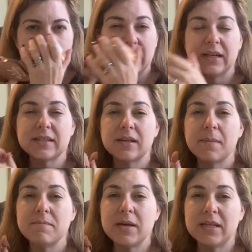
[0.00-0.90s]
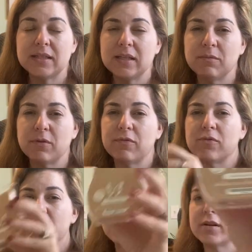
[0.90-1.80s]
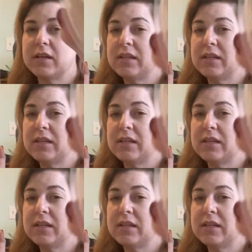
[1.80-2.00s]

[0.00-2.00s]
It is an amazing performer. It